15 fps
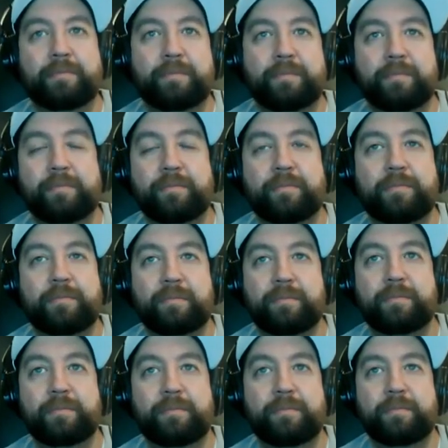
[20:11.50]

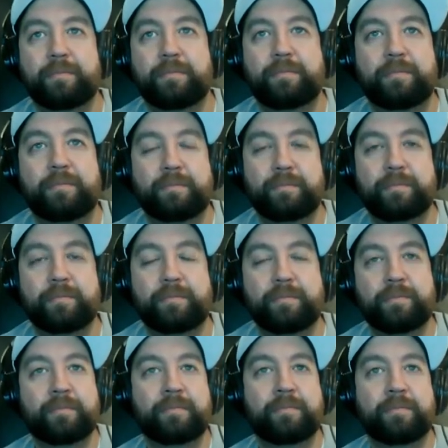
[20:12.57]

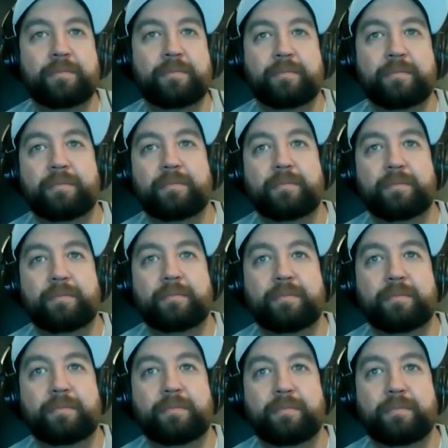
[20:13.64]

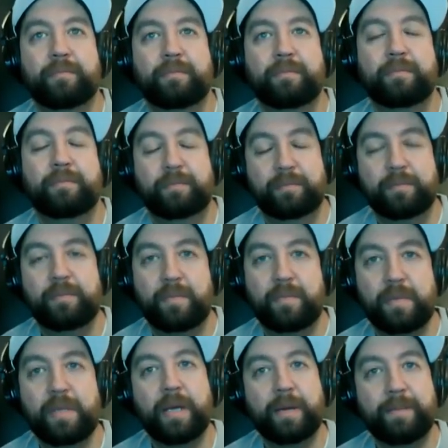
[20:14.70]

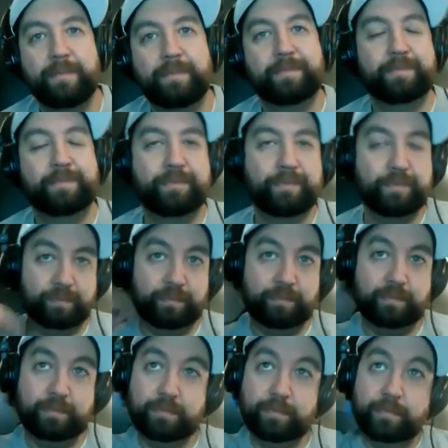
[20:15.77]

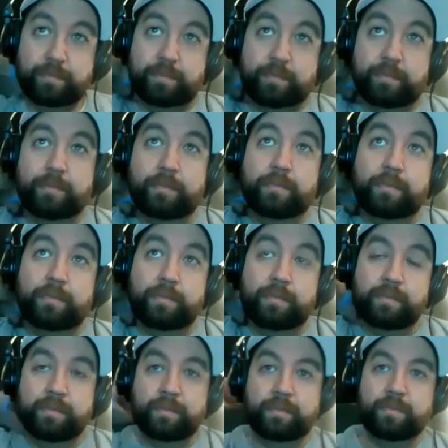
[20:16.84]

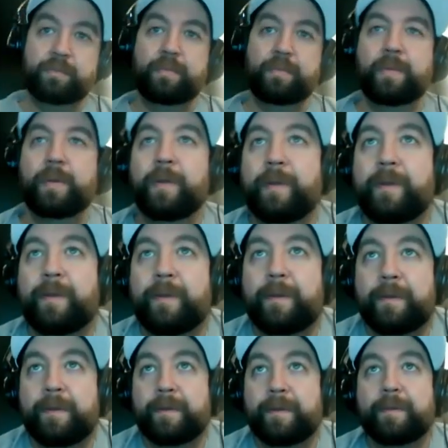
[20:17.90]

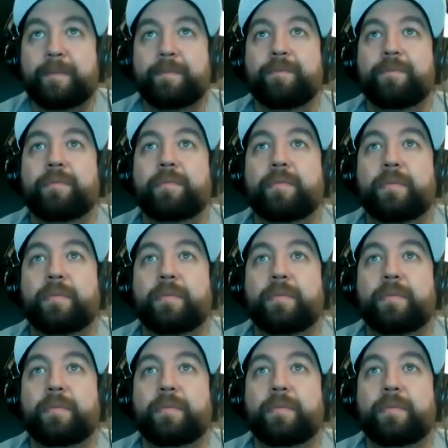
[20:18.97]
No words are spoken by the person on screen.